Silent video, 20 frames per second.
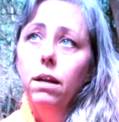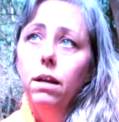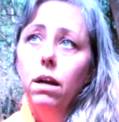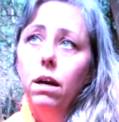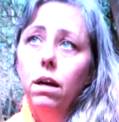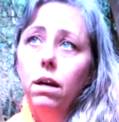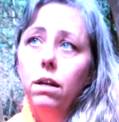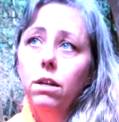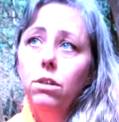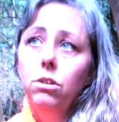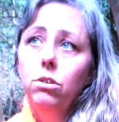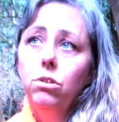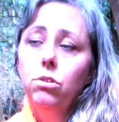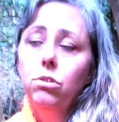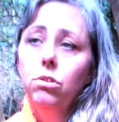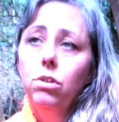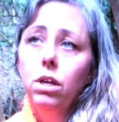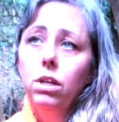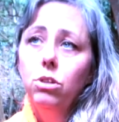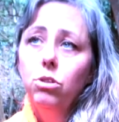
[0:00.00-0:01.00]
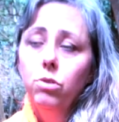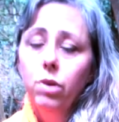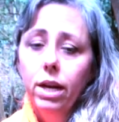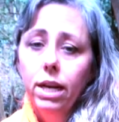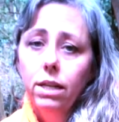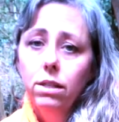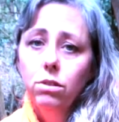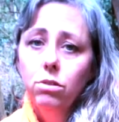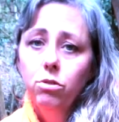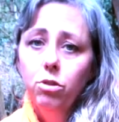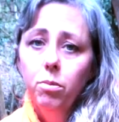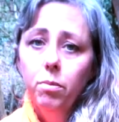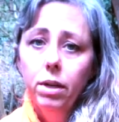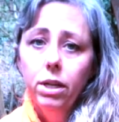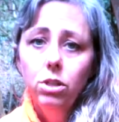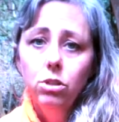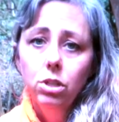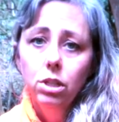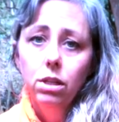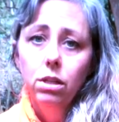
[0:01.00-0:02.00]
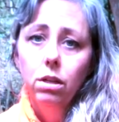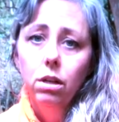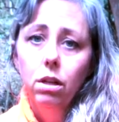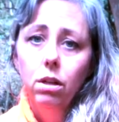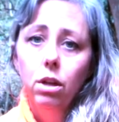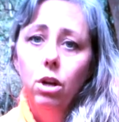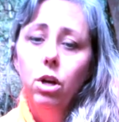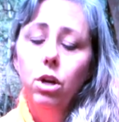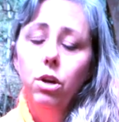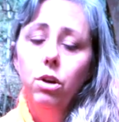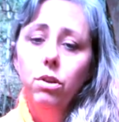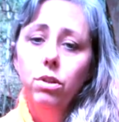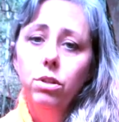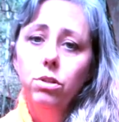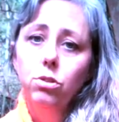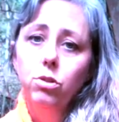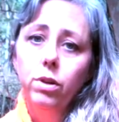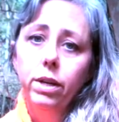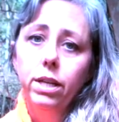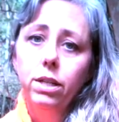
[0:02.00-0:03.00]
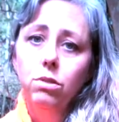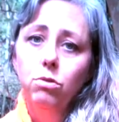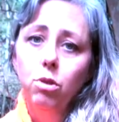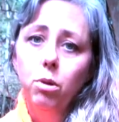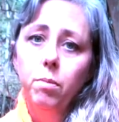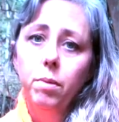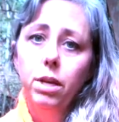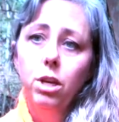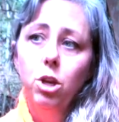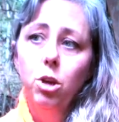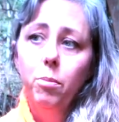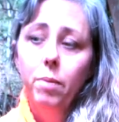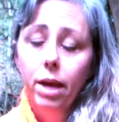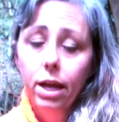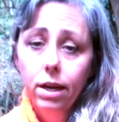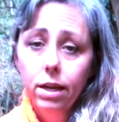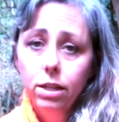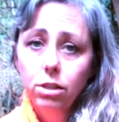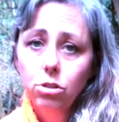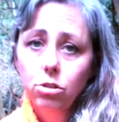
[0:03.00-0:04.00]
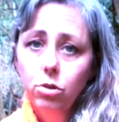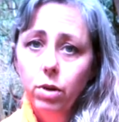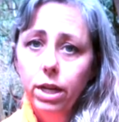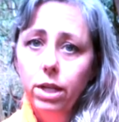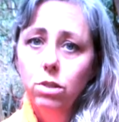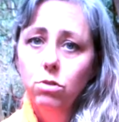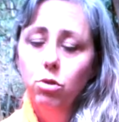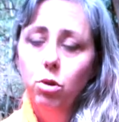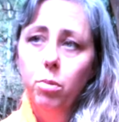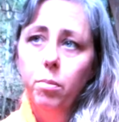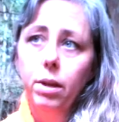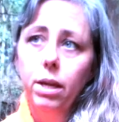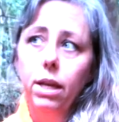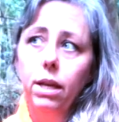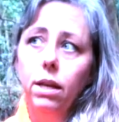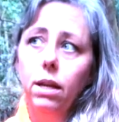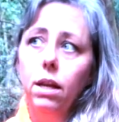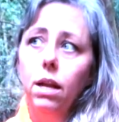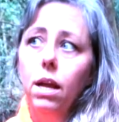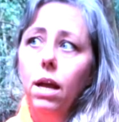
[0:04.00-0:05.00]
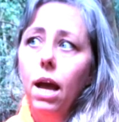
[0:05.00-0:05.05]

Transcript: a transformation. The earth is transforming. Humanity is transforming.